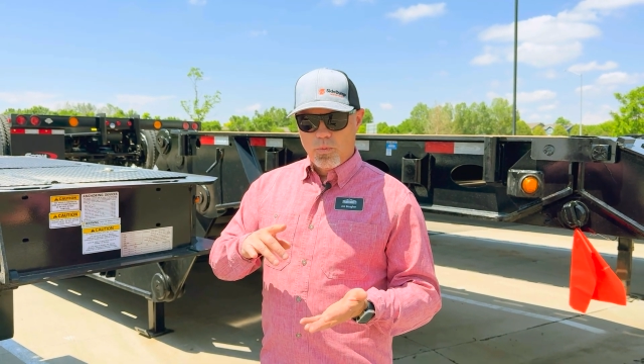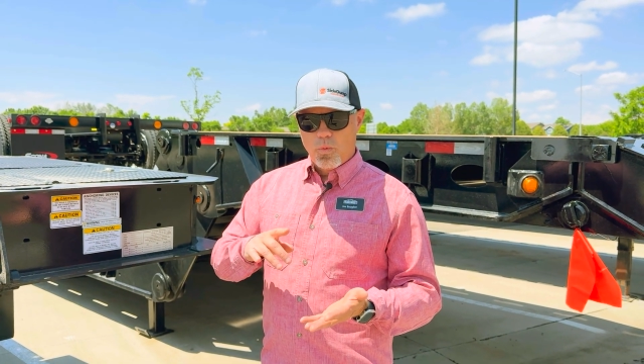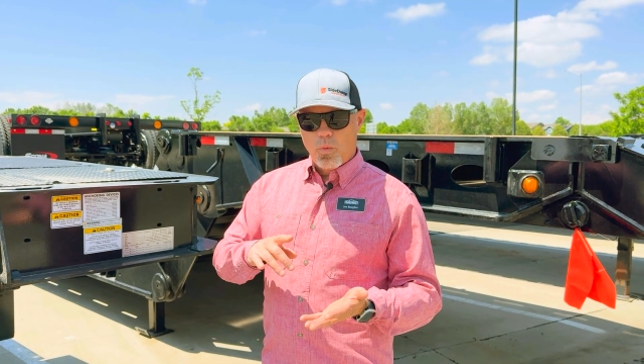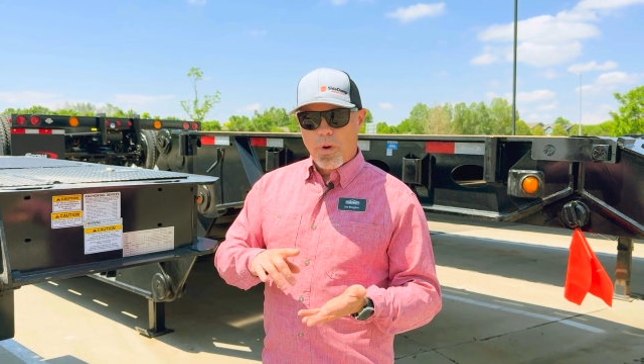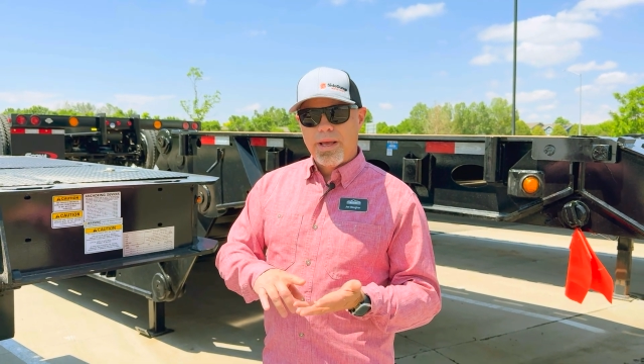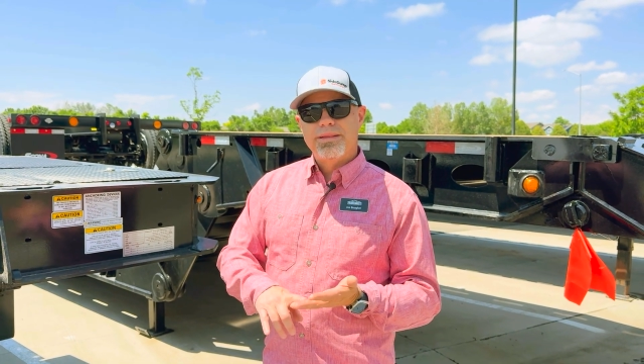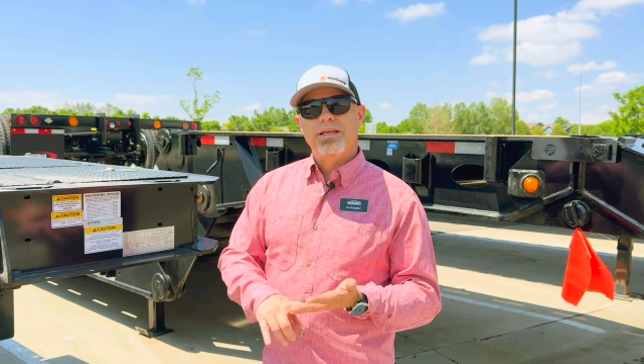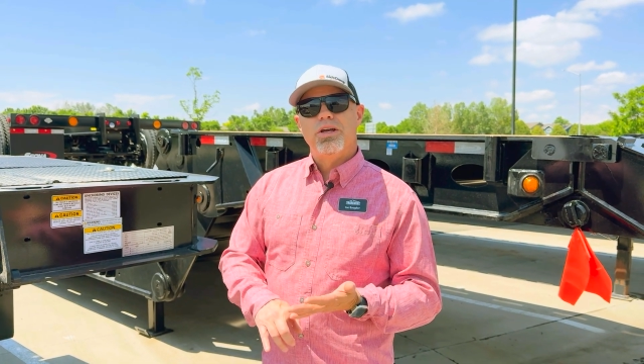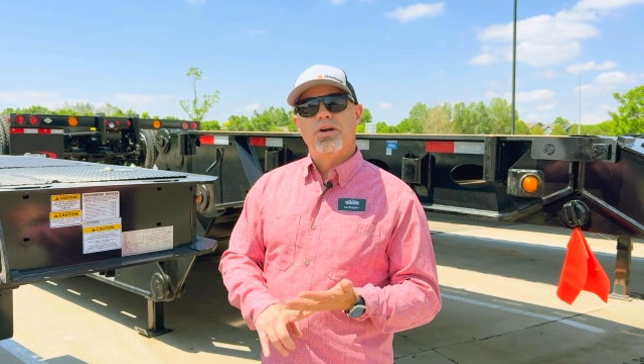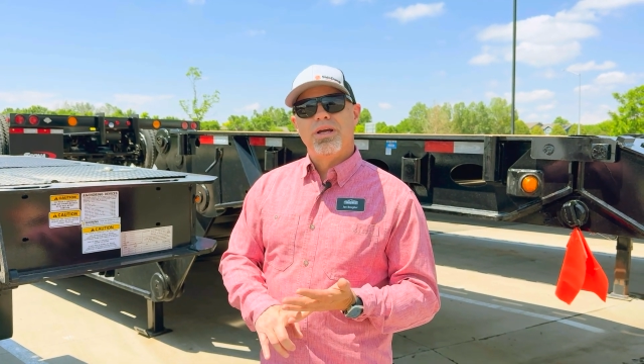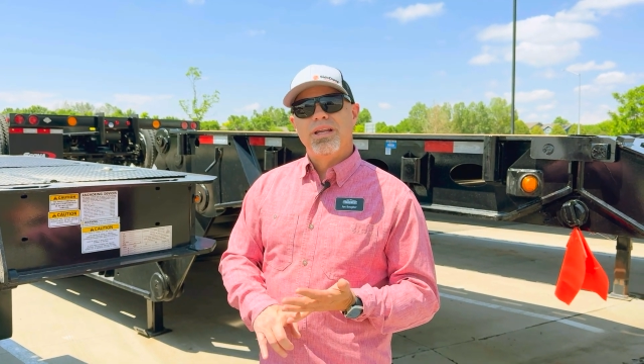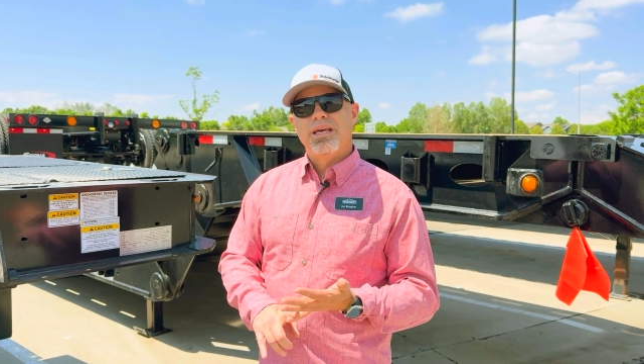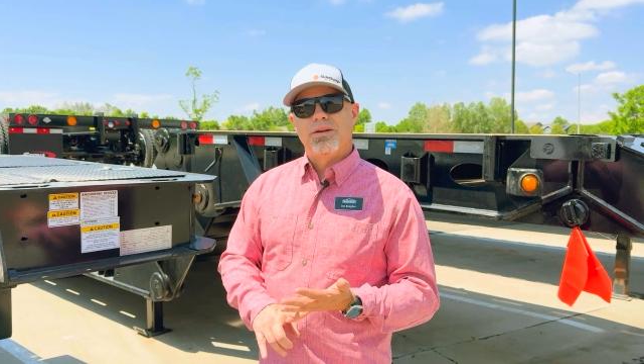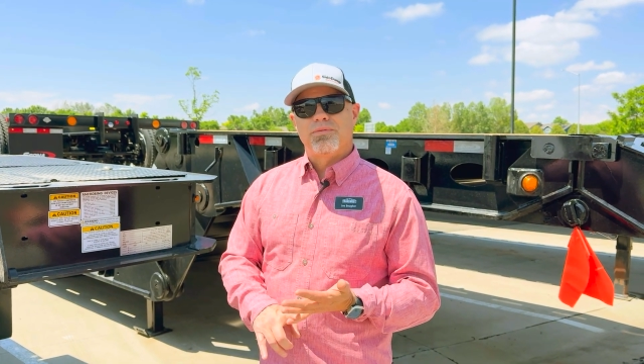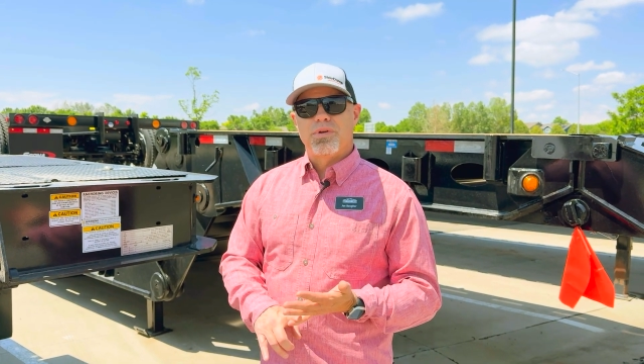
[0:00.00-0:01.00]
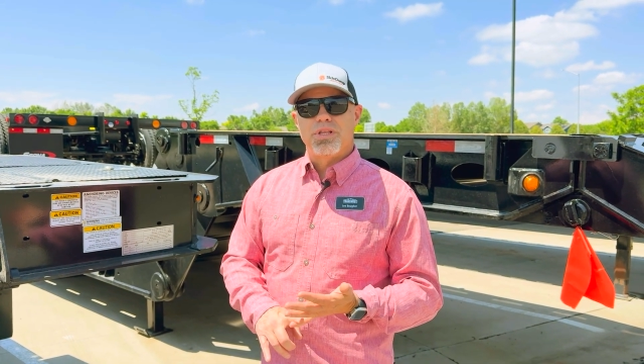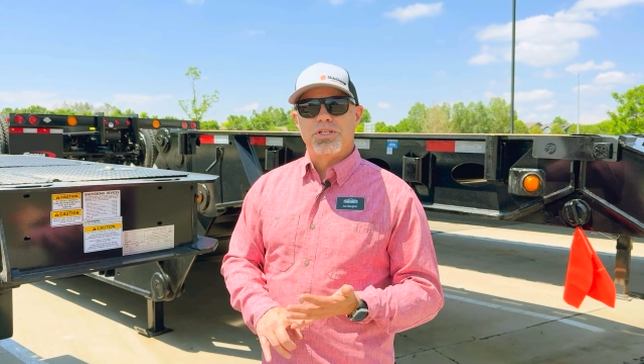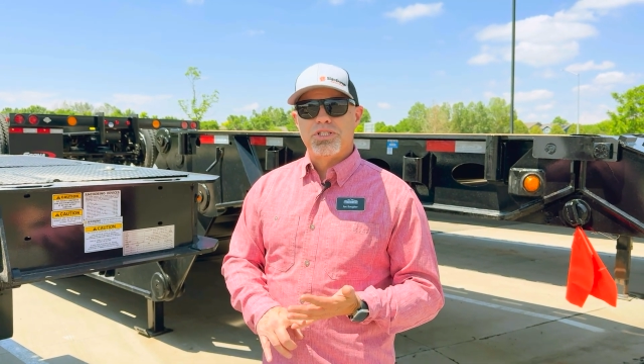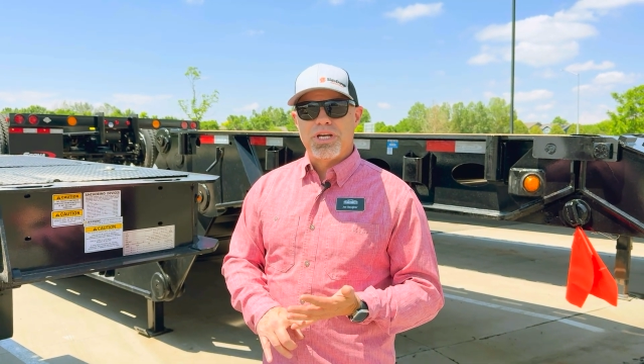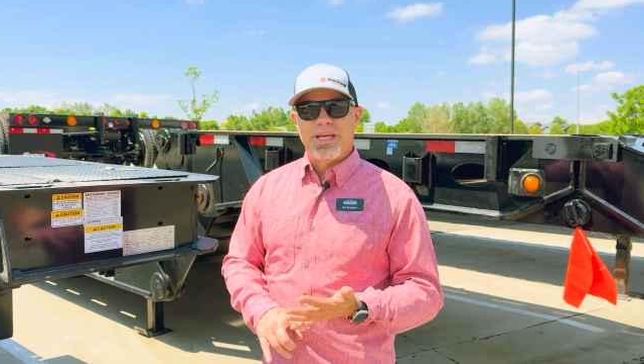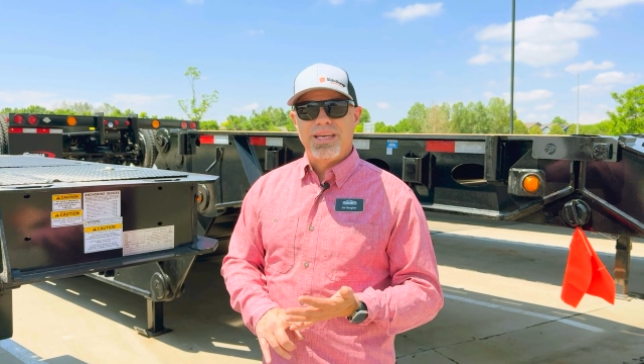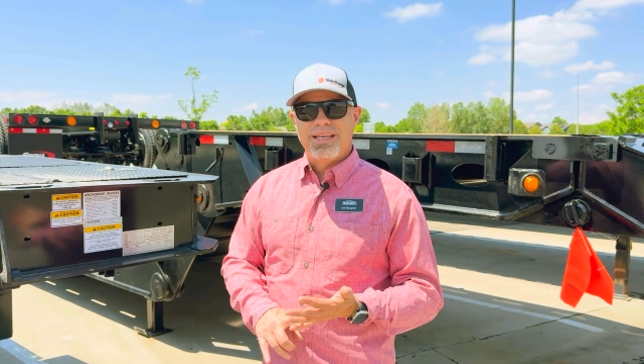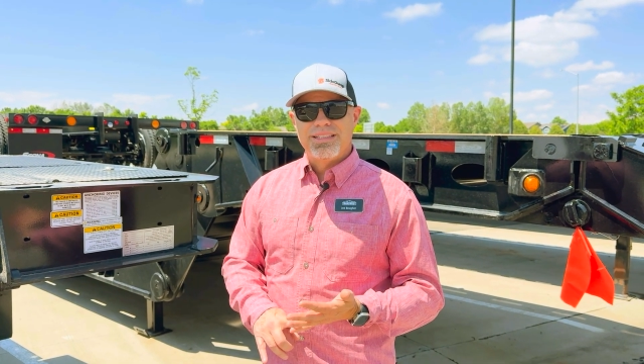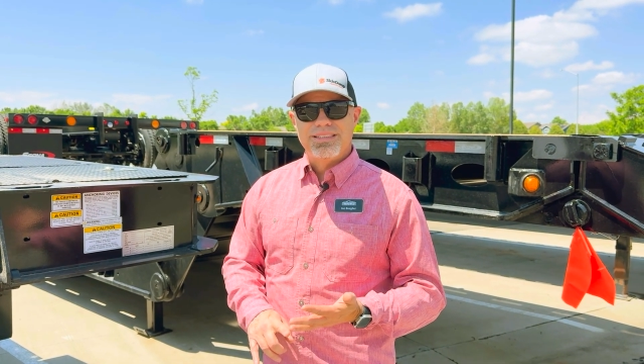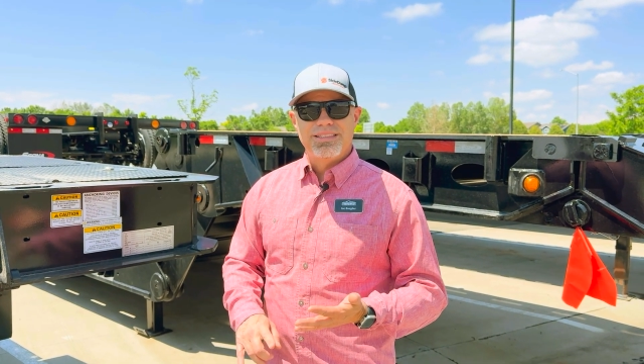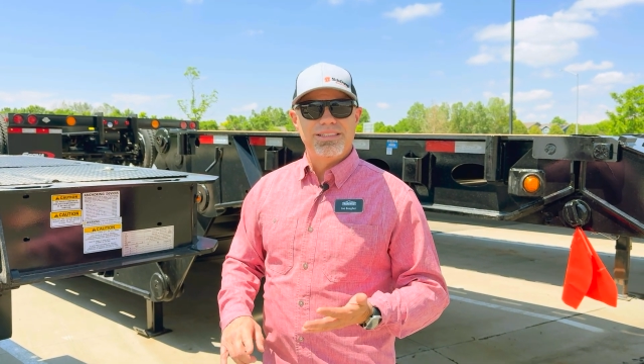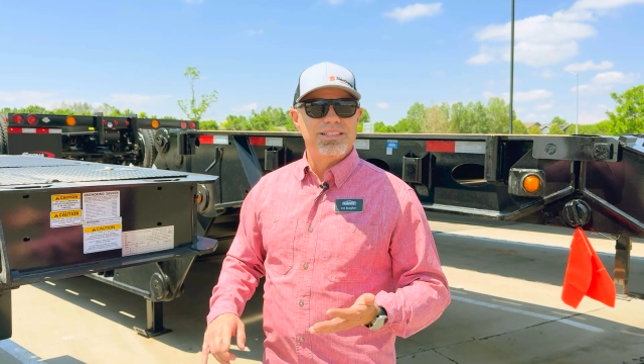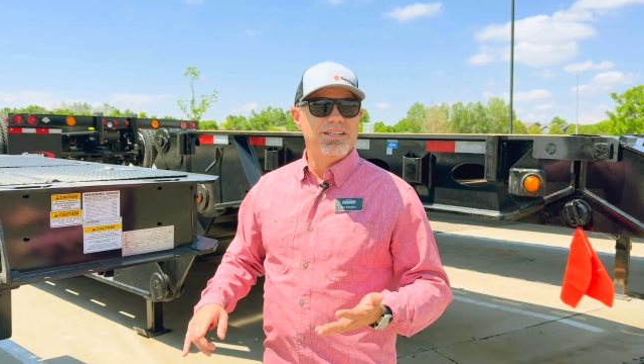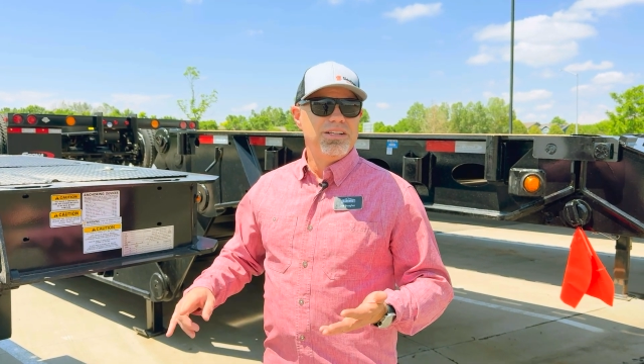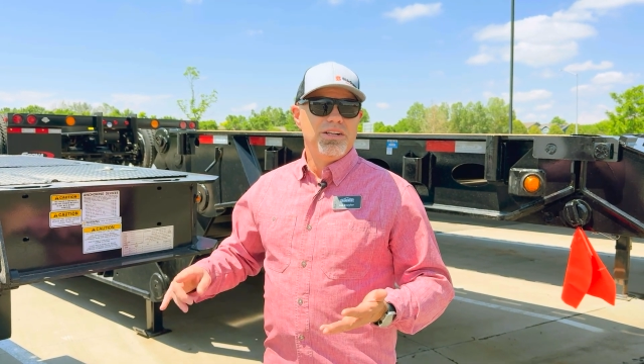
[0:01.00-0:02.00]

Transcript: weight that you're going to get for the chains,